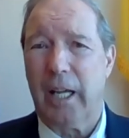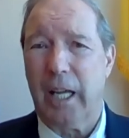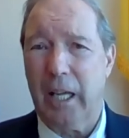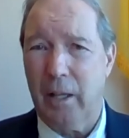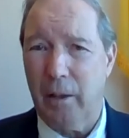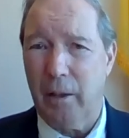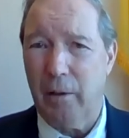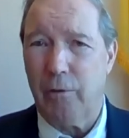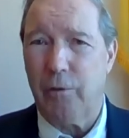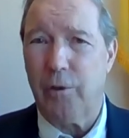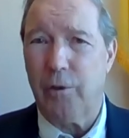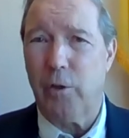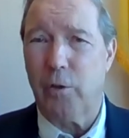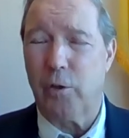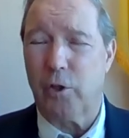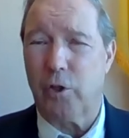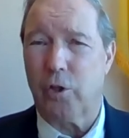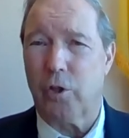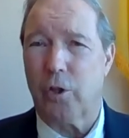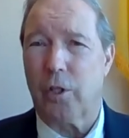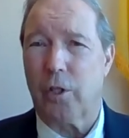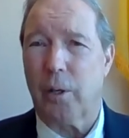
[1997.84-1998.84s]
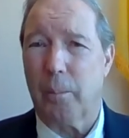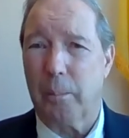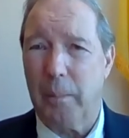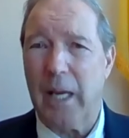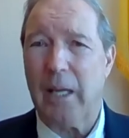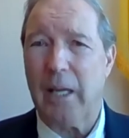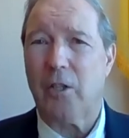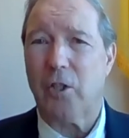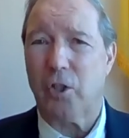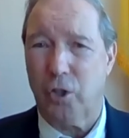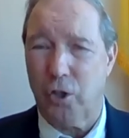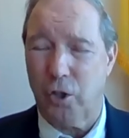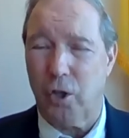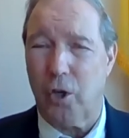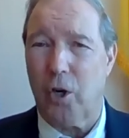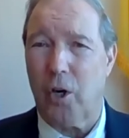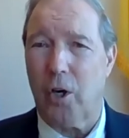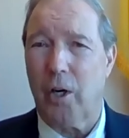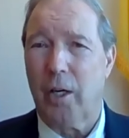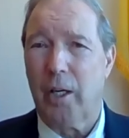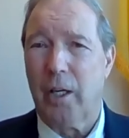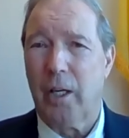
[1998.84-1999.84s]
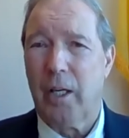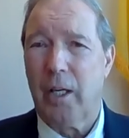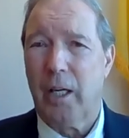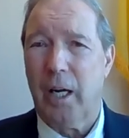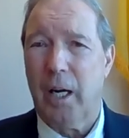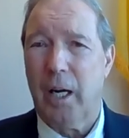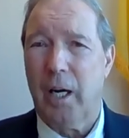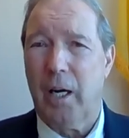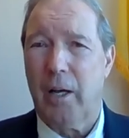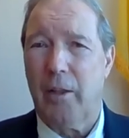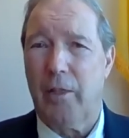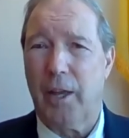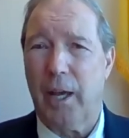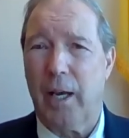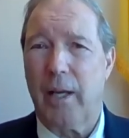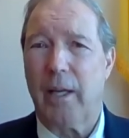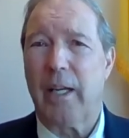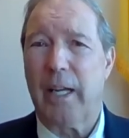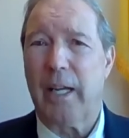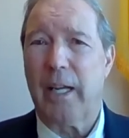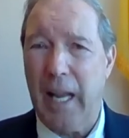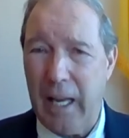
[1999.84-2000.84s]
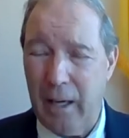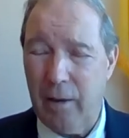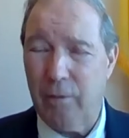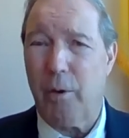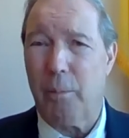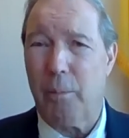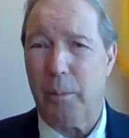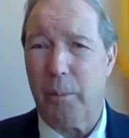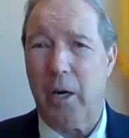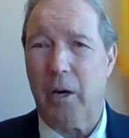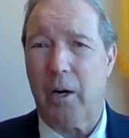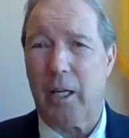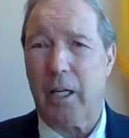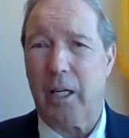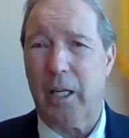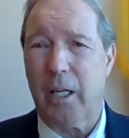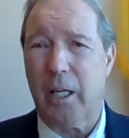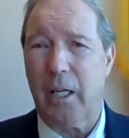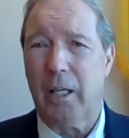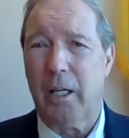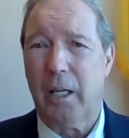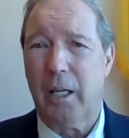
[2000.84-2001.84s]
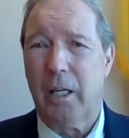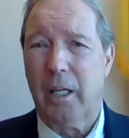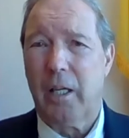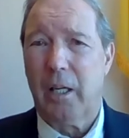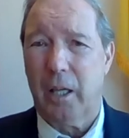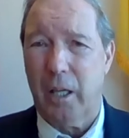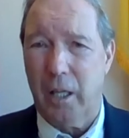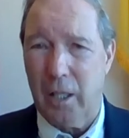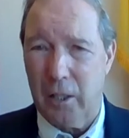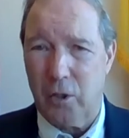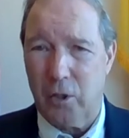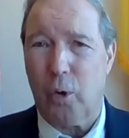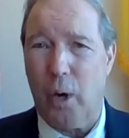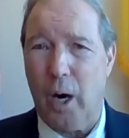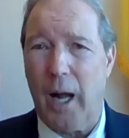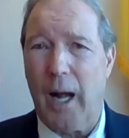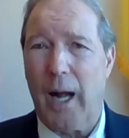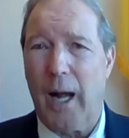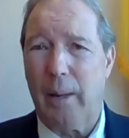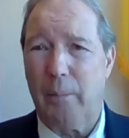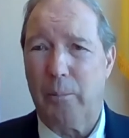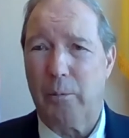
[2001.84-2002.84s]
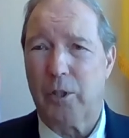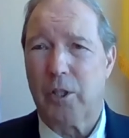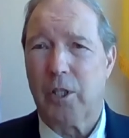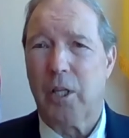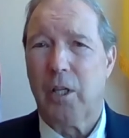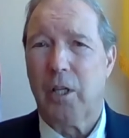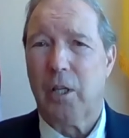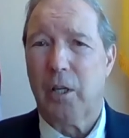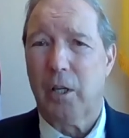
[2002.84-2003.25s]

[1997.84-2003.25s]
in the future to make sure that Native American tribes,